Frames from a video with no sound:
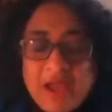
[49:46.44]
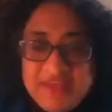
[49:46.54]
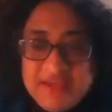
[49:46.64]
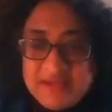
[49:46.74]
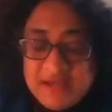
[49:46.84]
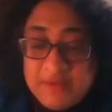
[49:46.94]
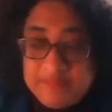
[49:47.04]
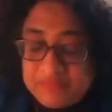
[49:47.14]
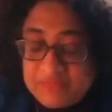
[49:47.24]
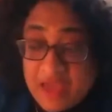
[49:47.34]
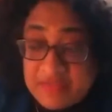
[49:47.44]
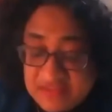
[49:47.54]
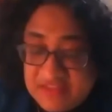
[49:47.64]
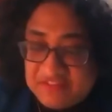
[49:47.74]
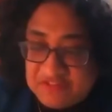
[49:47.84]
I think
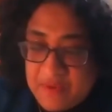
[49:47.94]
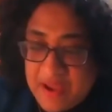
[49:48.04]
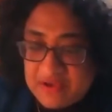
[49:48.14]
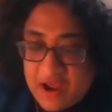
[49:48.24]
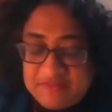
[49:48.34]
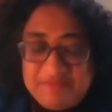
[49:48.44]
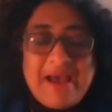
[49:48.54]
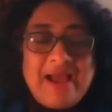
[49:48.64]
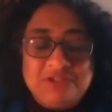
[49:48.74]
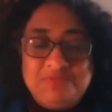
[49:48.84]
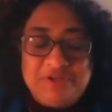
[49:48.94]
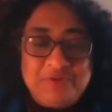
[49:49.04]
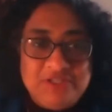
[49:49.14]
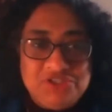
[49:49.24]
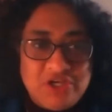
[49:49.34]
this is where the kind of pact
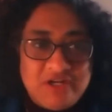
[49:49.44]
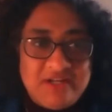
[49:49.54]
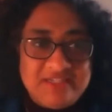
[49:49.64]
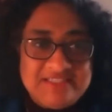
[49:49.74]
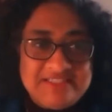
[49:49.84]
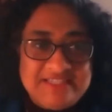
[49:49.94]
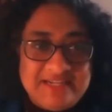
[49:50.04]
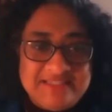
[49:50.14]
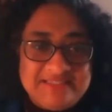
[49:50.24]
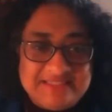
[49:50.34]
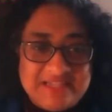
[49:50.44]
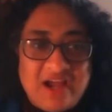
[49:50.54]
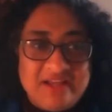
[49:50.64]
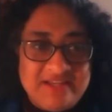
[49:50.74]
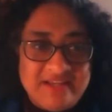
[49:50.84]
between journalists and
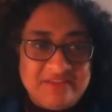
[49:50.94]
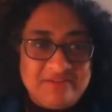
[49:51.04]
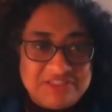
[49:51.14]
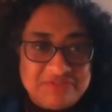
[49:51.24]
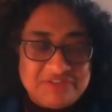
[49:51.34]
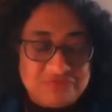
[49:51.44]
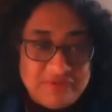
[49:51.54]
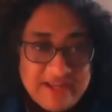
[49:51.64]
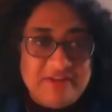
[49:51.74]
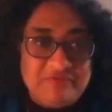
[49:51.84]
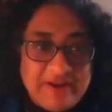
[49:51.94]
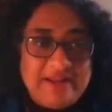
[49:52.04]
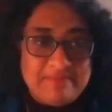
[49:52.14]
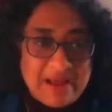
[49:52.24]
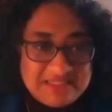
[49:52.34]
society and the rest of us really,
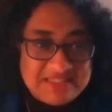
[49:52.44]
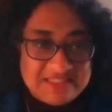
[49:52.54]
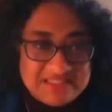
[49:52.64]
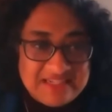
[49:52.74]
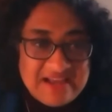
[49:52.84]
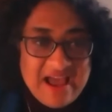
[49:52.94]
really matters.